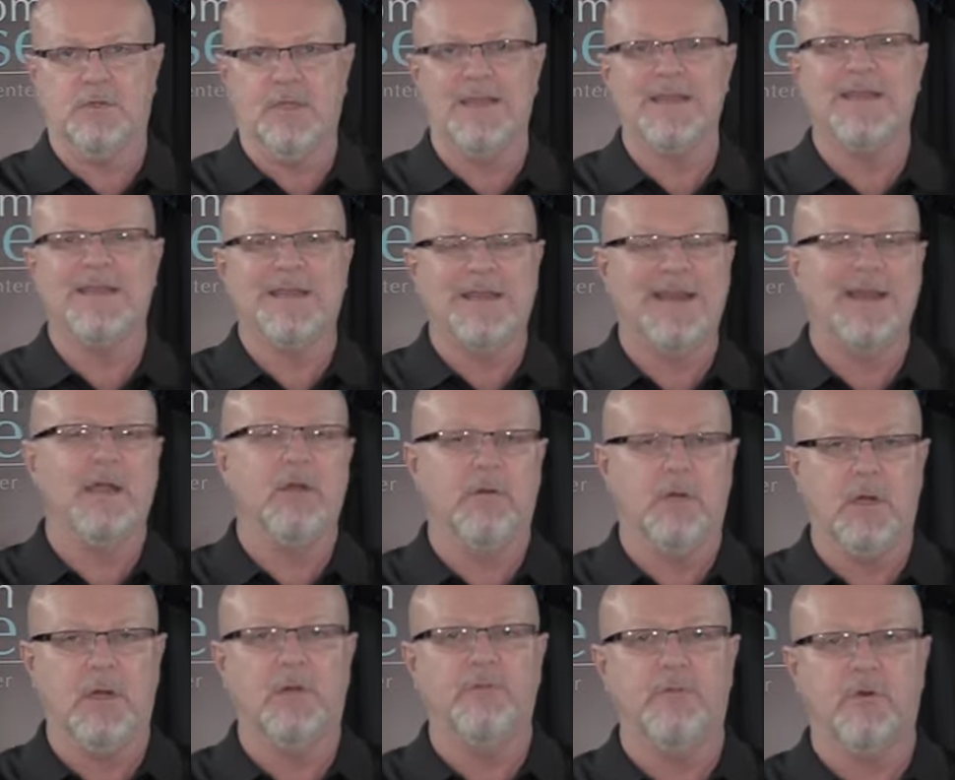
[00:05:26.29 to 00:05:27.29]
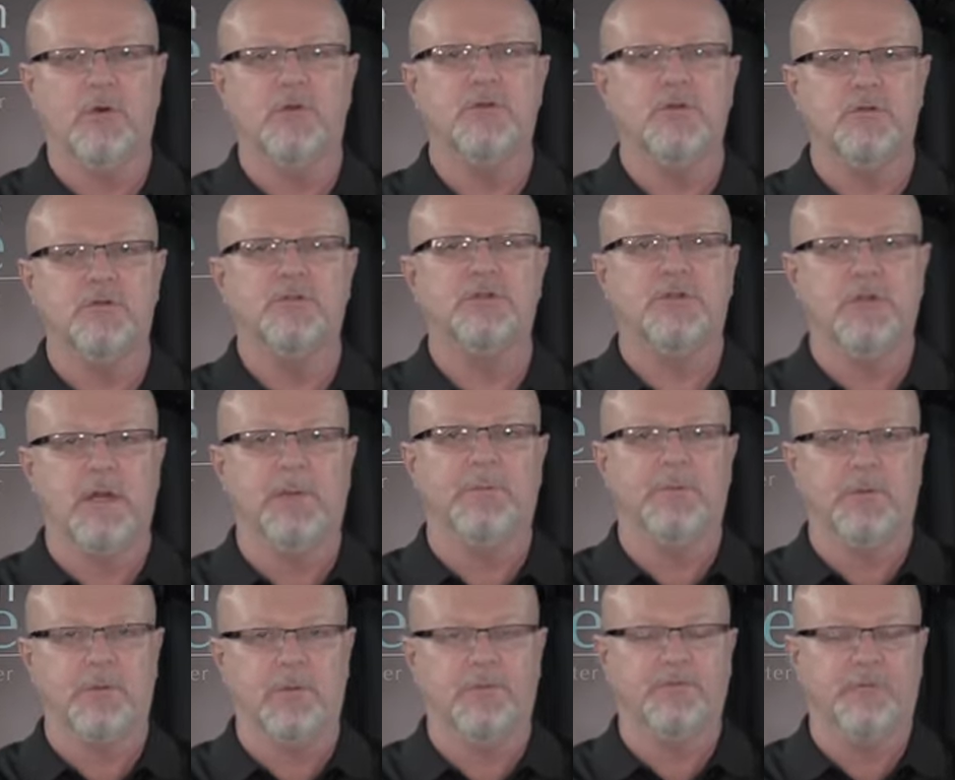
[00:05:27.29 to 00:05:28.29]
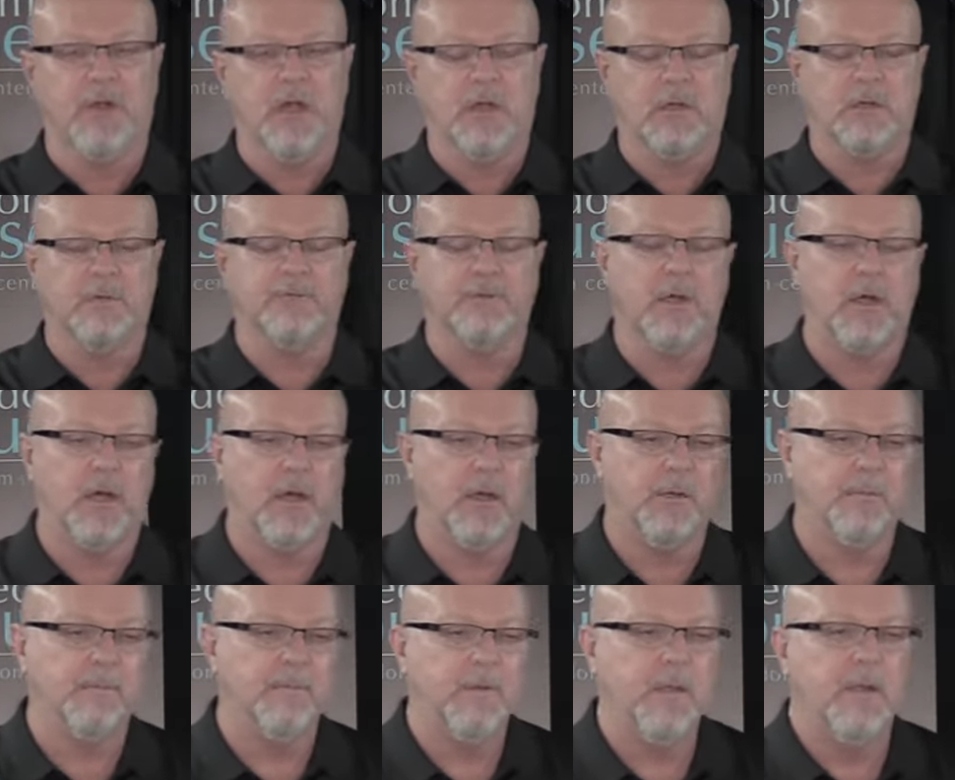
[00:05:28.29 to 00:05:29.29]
take care of or to shepherd the flock of God.